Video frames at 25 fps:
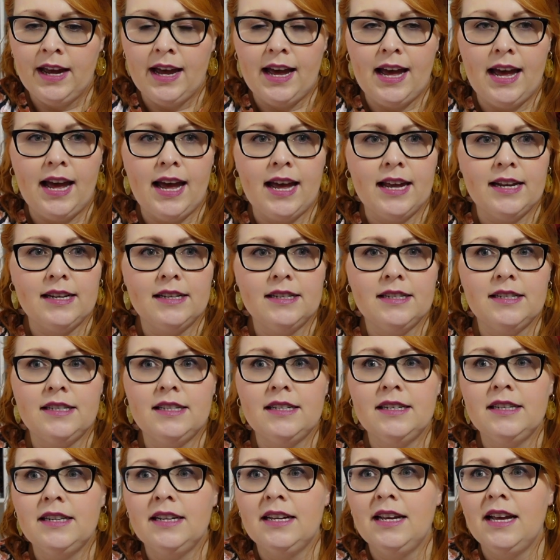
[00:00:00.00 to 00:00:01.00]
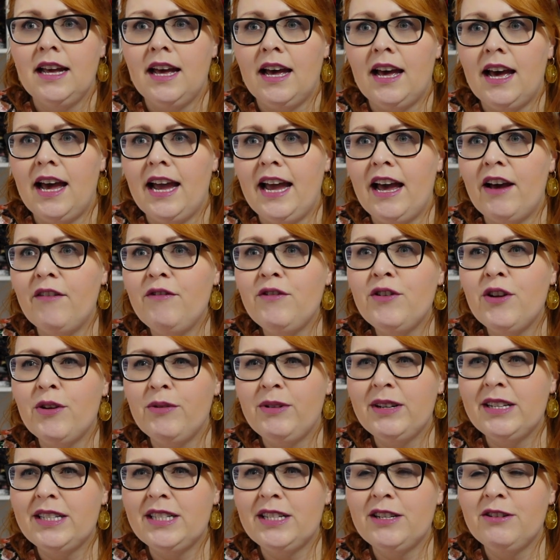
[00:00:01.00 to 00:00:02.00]
and I have
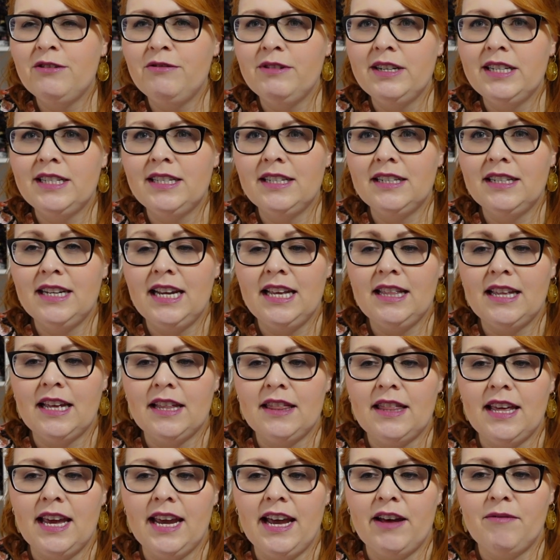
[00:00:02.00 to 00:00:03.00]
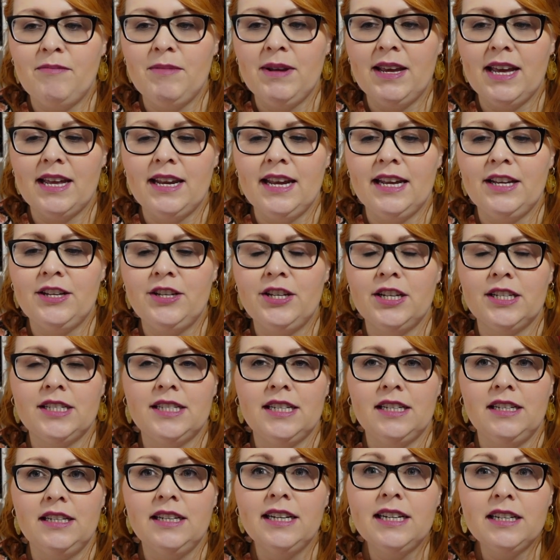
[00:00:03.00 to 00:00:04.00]
noticed though recently that they have been getting just
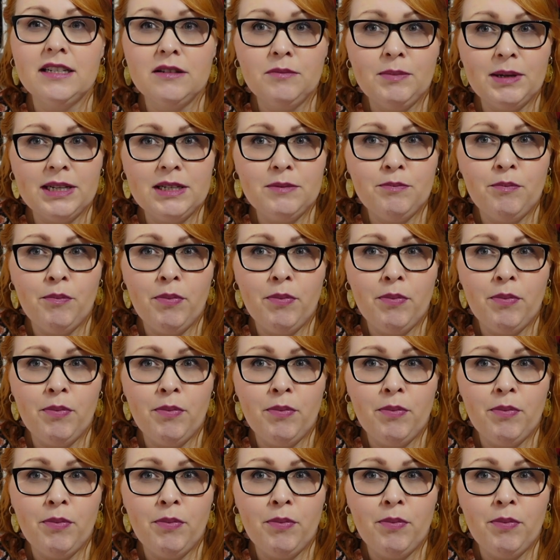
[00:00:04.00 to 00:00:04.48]
a little bit